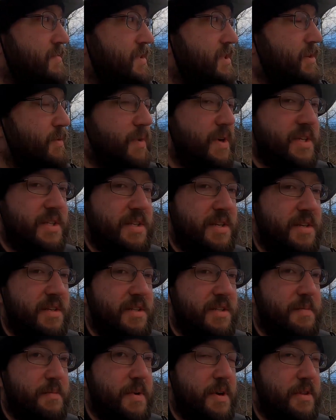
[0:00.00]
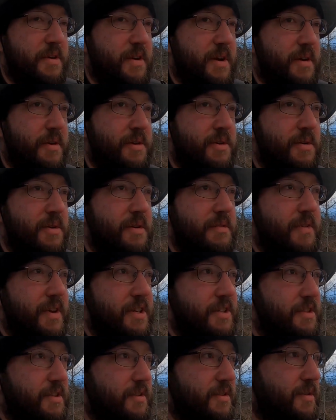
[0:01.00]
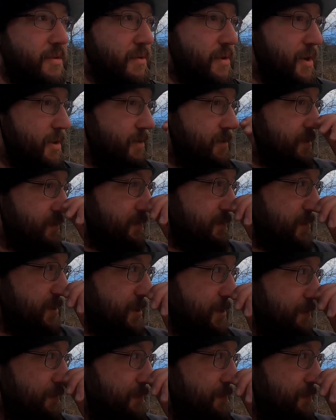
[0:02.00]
squeeze in some other outdoor adventures, who knows. So.